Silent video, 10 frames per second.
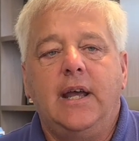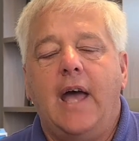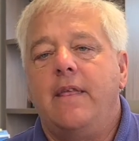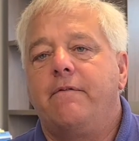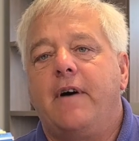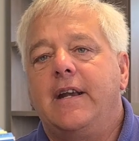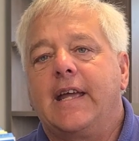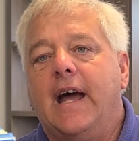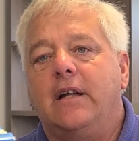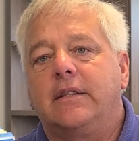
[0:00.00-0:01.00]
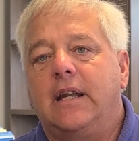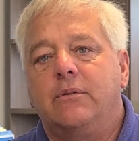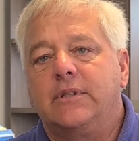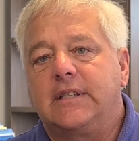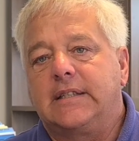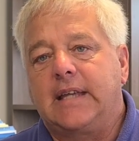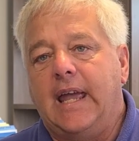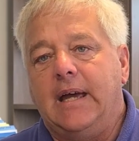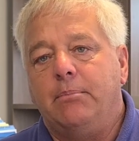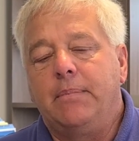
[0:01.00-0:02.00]
and then finding out that it was a
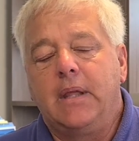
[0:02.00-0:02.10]
scam.